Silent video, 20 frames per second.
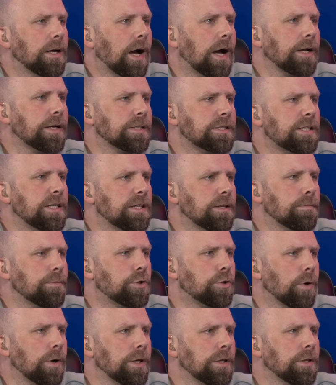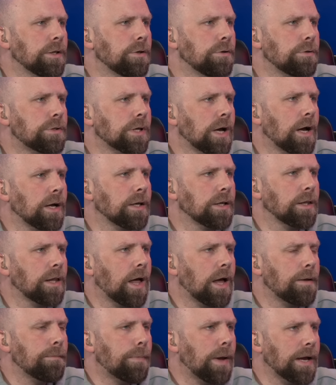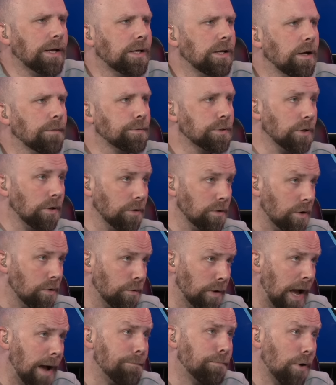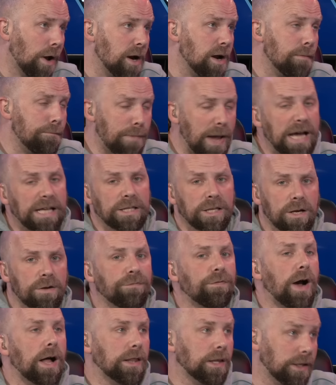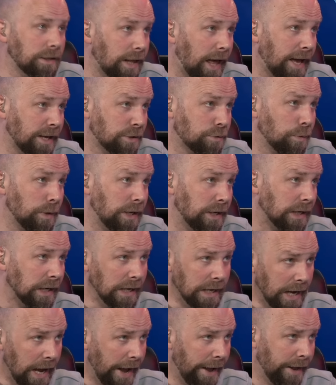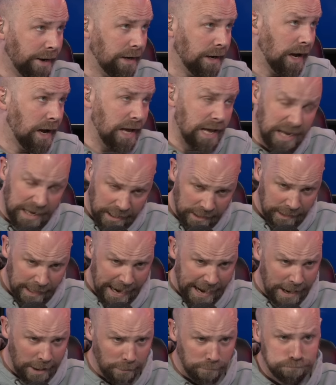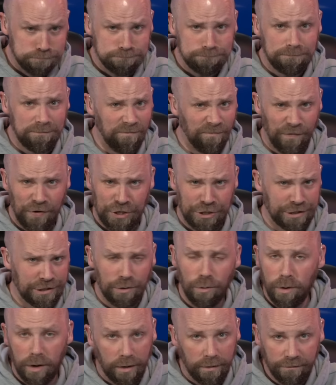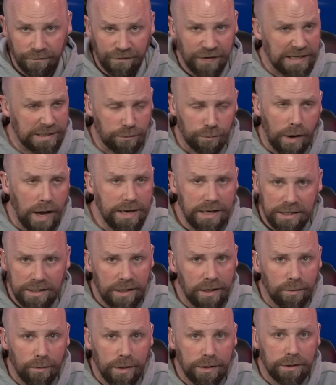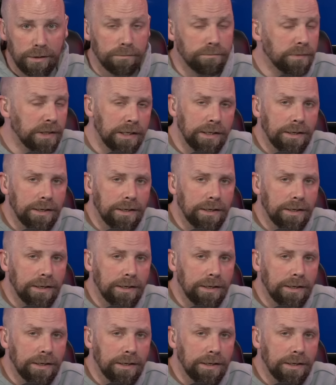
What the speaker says: I could see them joining the new Tongan line backing up Solo. I brought up Bad Luck Fala last week, and Hikuleo for sure fits right in there with them.